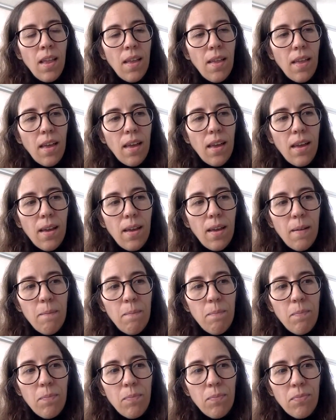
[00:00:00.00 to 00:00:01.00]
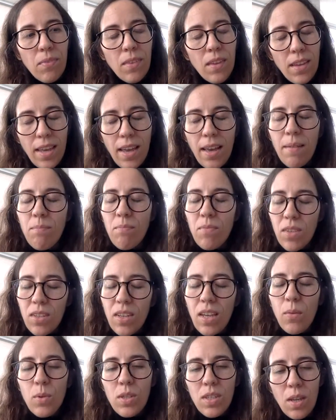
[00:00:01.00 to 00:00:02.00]
Yeah,
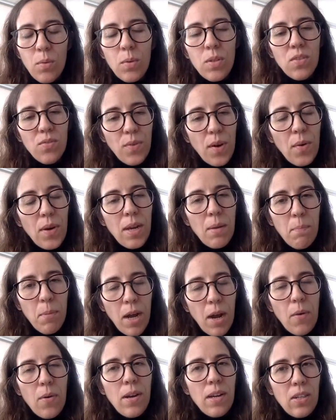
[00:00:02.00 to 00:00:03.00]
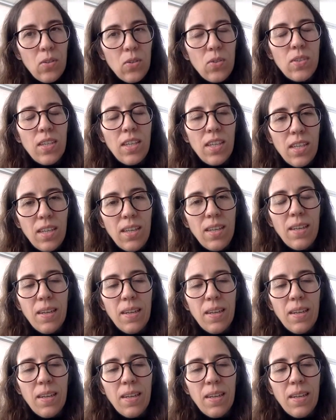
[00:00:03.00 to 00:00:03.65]
it was very empowering to see.